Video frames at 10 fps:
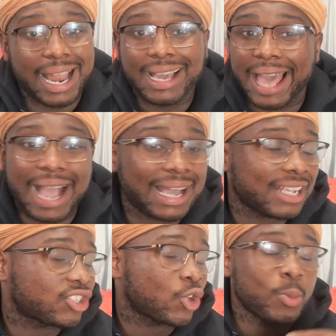I got
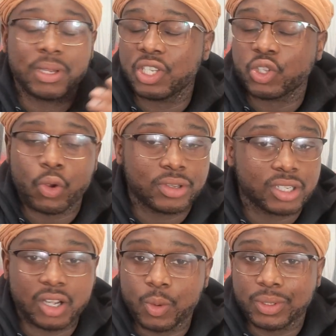so many stories to
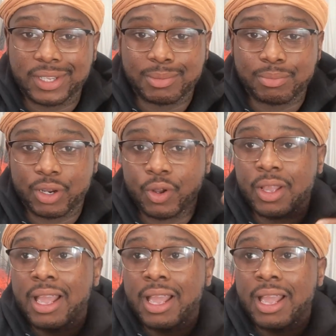go with this, bro.